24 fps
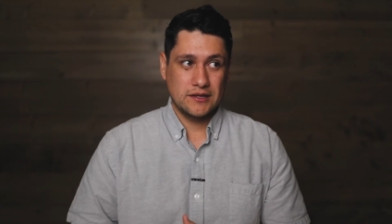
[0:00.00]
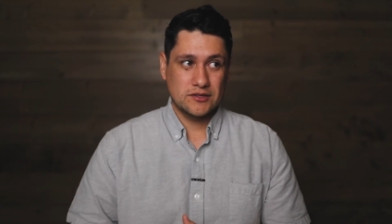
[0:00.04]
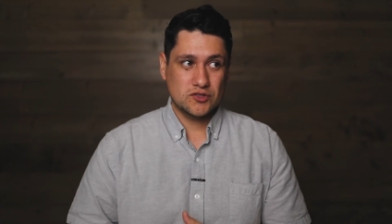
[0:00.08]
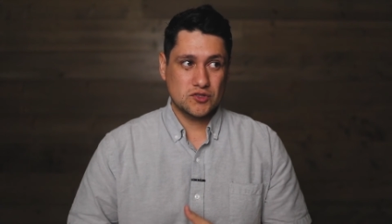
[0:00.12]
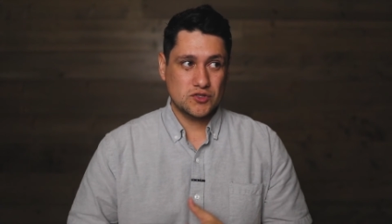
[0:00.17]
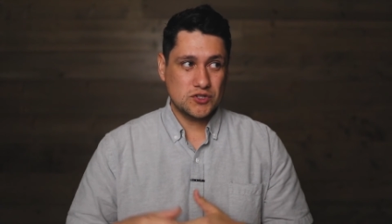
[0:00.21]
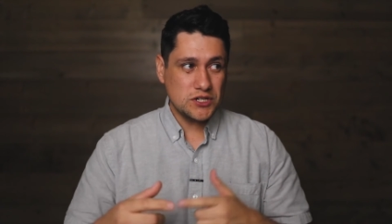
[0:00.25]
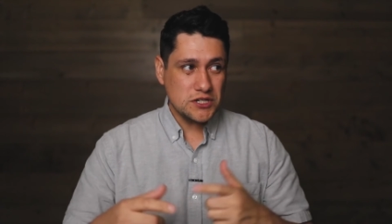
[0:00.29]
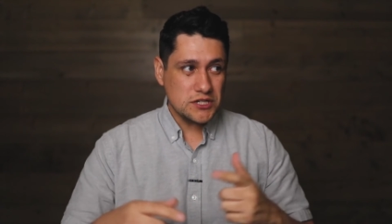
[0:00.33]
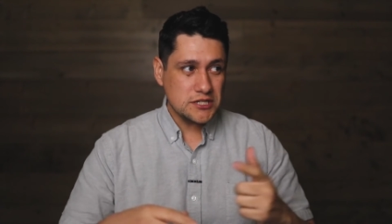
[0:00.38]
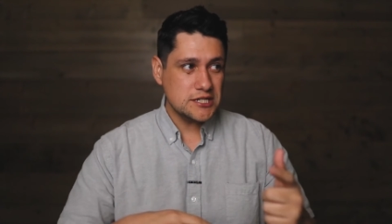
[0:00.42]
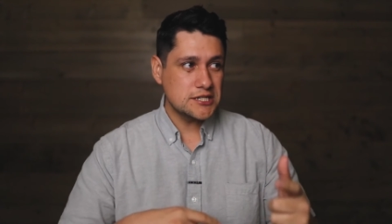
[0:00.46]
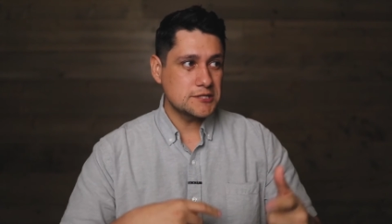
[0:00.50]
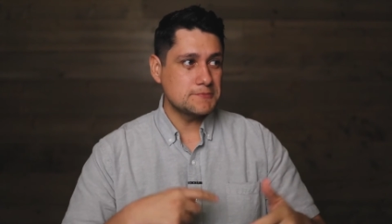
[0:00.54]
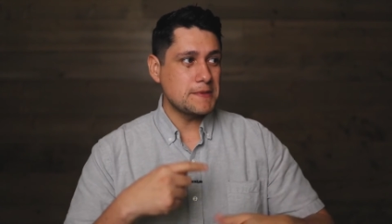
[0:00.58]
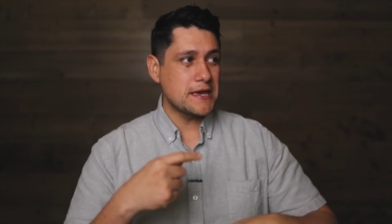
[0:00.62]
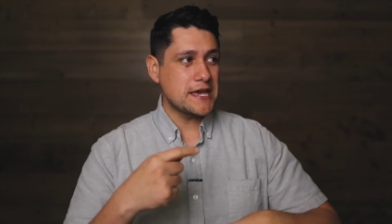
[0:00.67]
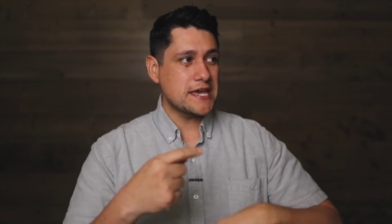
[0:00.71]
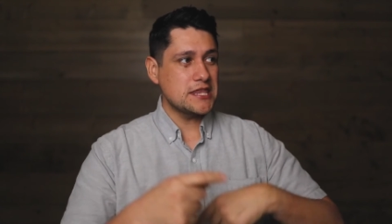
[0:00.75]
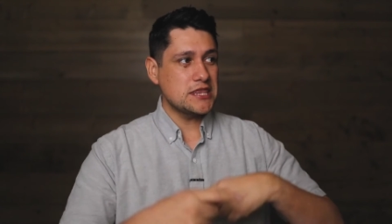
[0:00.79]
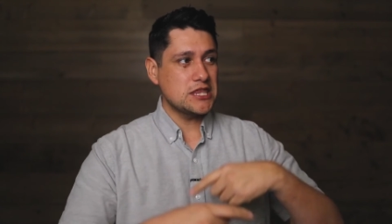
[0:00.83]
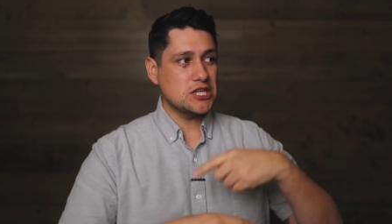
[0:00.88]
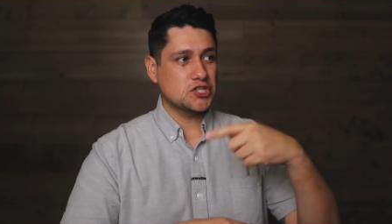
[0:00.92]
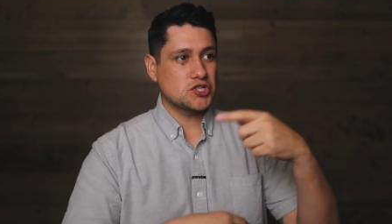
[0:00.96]
So Jesus is
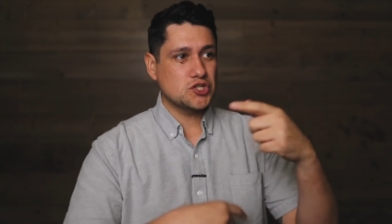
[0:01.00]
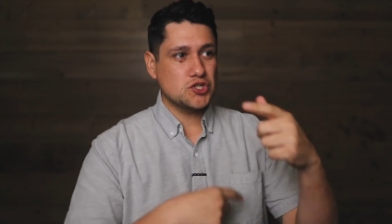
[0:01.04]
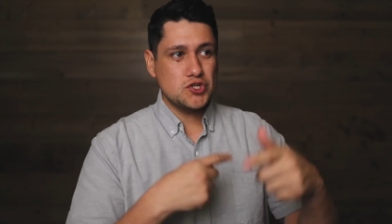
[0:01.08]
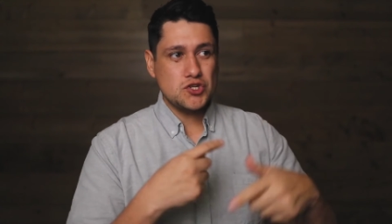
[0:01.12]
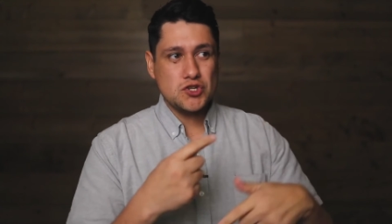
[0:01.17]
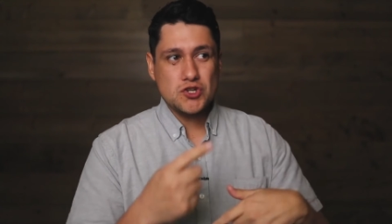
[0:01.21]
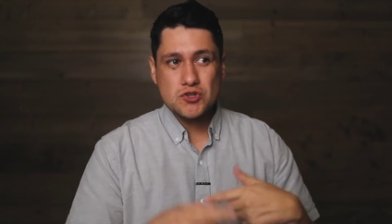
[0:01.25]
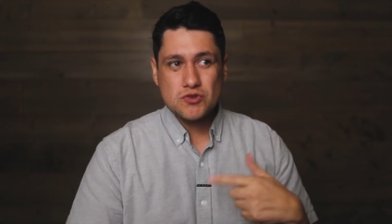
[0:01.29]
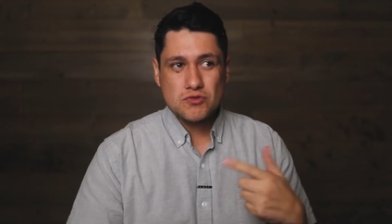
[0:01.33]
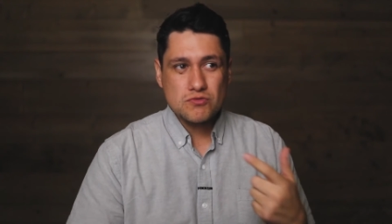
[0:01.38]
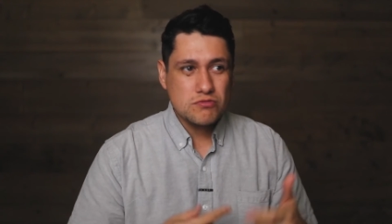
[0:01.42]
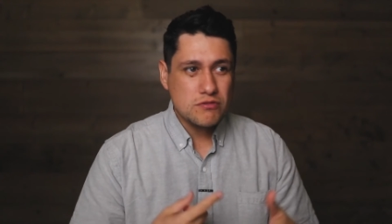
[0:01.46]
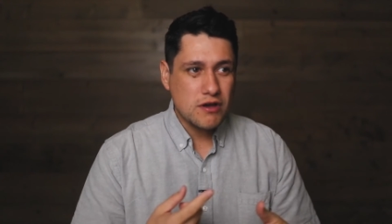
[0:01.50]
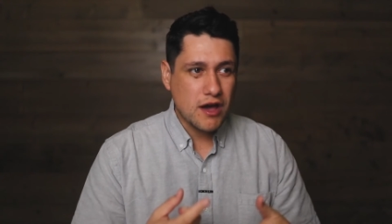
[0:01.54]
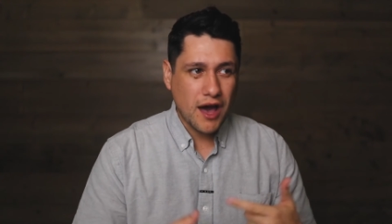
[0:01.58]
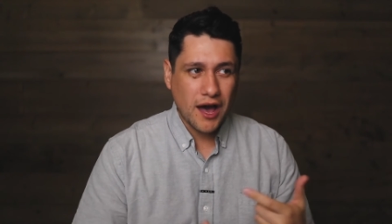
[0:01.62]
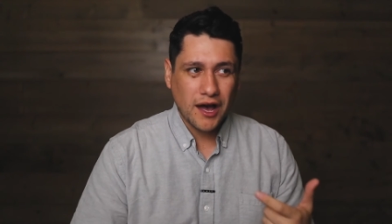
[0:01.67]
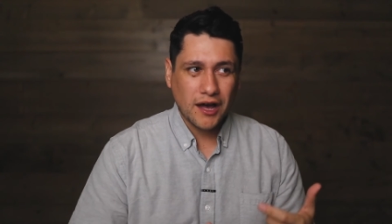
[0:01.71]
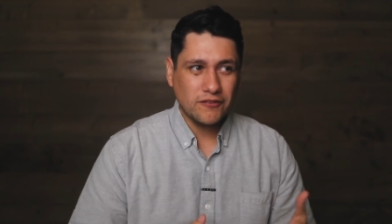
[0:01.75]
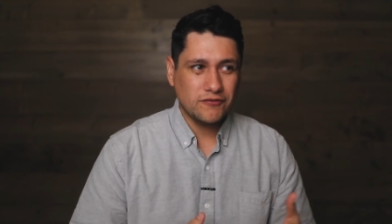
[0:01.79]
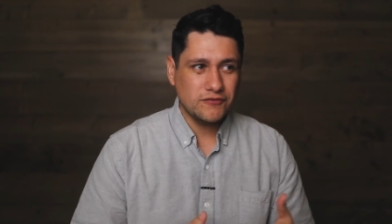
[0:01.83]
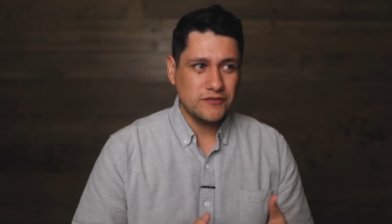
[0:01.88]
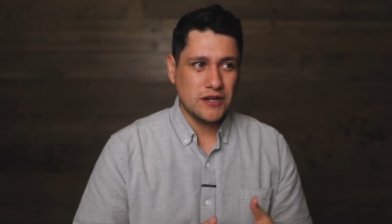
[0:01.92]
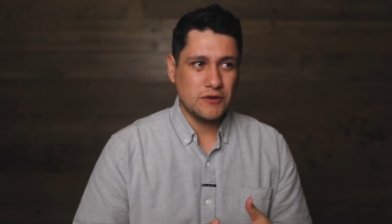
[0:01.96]
making this new
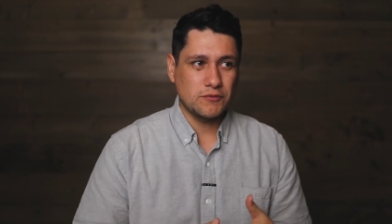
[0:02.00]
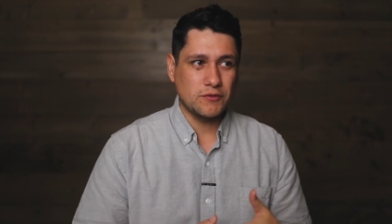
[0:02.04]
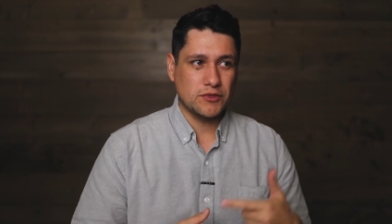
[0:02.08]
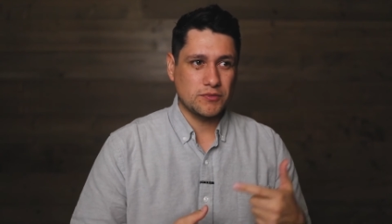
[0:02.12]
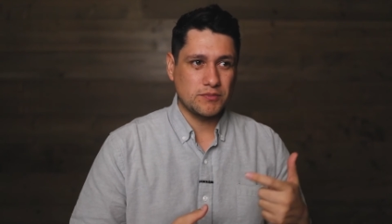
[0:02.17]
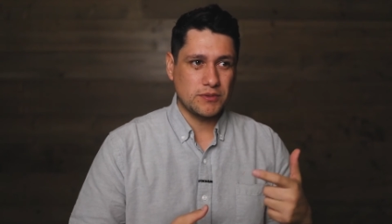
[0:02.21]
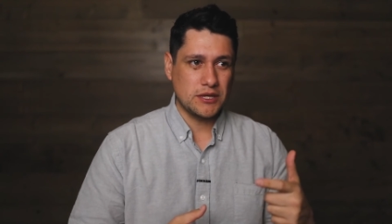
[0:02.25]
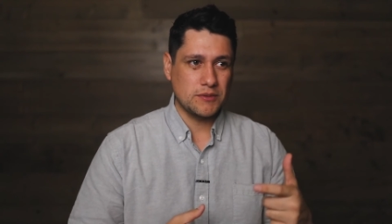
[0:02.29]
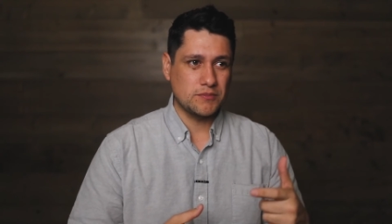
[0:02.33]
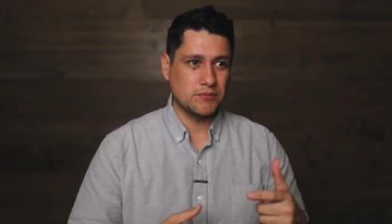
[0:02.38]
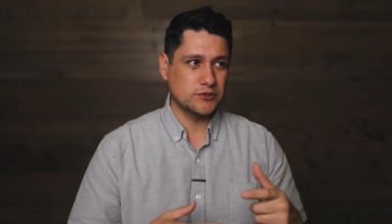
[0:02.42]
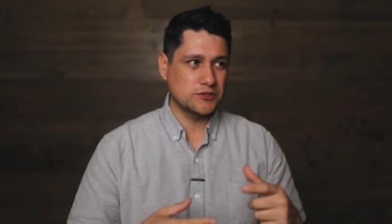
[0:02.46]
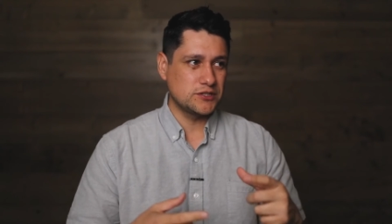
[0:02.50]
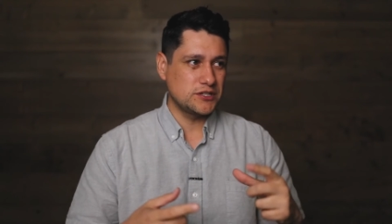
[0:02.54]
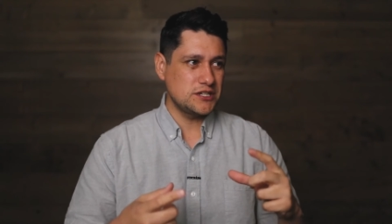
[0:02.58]
covenant with people.